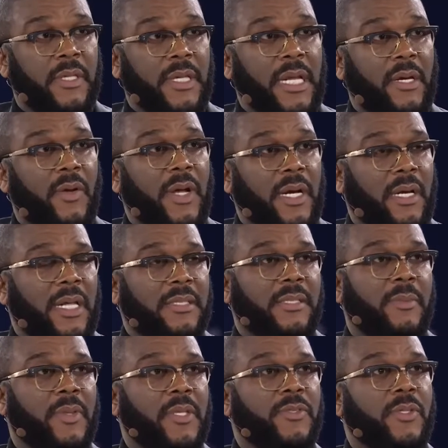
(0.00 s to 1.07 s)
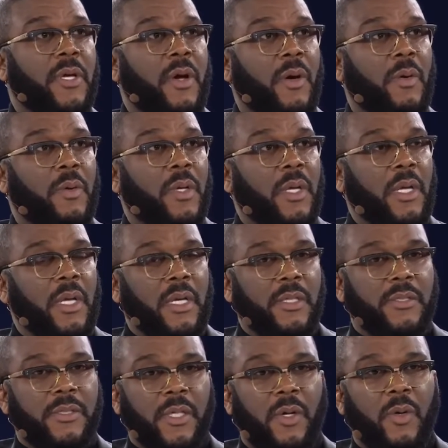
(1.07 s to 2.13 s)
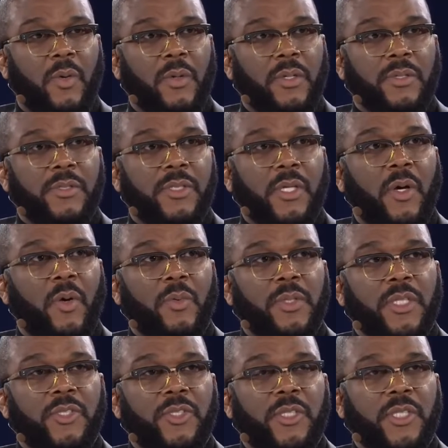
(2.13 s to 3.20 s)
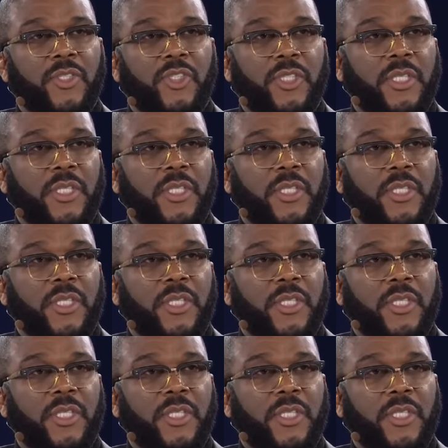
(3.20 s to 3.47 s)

you got to learn how to let some of this go. So, so the, the,